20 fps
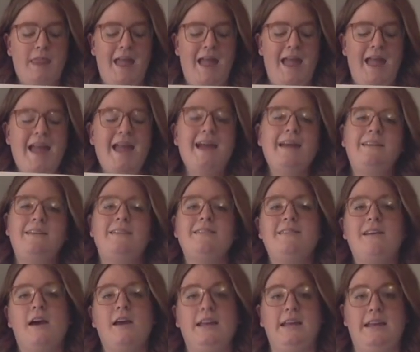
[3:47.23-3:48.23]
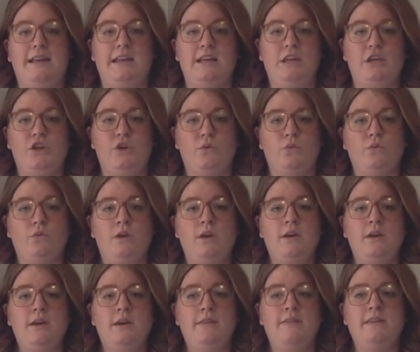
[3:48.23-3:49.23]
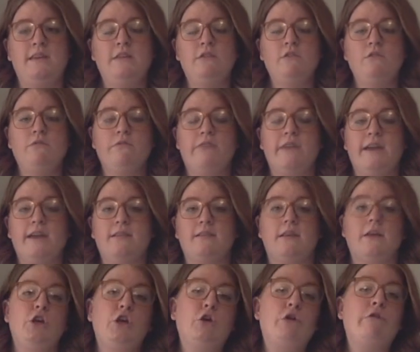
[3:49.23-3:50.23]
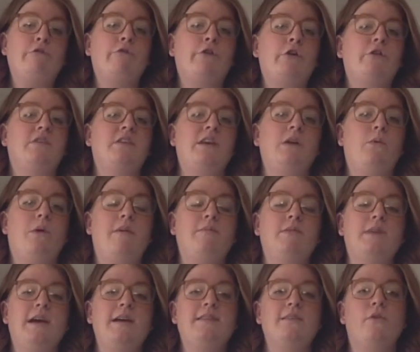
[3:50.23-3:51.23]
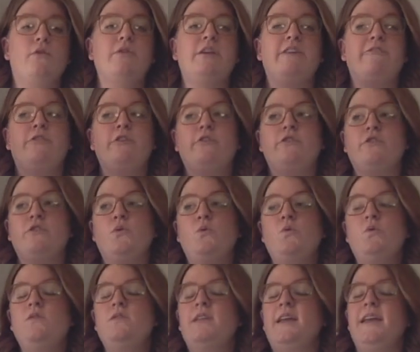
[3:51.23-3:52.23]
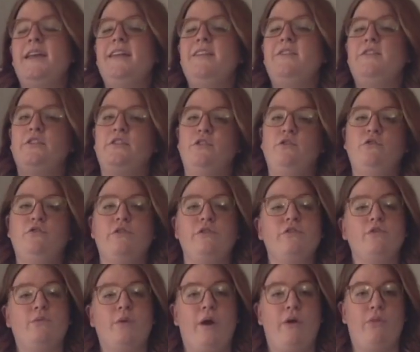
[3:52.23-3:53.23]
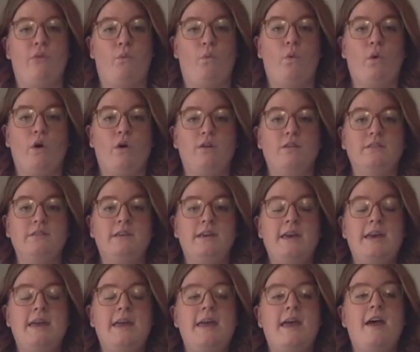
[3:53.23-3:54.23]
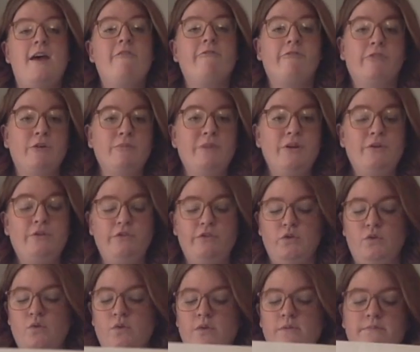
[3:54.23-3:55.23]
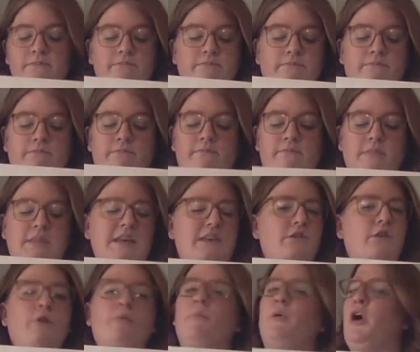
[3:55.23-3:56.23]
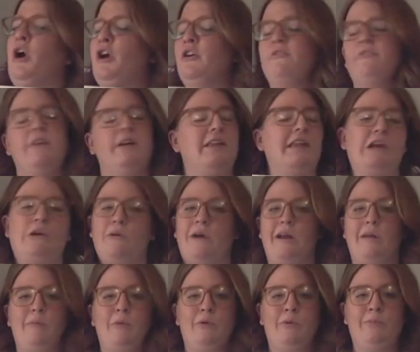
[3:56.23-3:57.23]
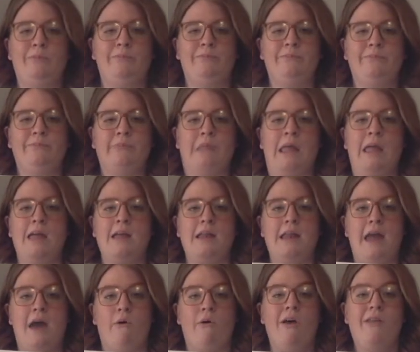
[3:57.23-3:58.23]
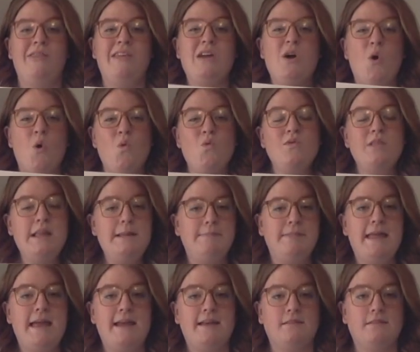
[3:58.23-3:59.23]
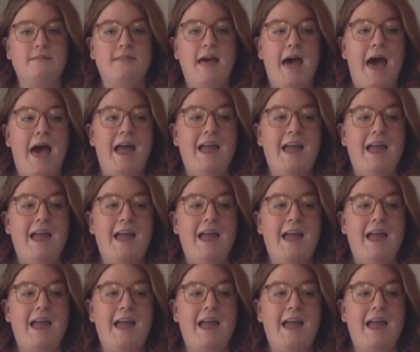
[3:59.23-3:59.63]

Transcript: And .edu. These are things like university websites or different schools and institutions around the world. For middle school, these are perfectly credible. Now, the only place that I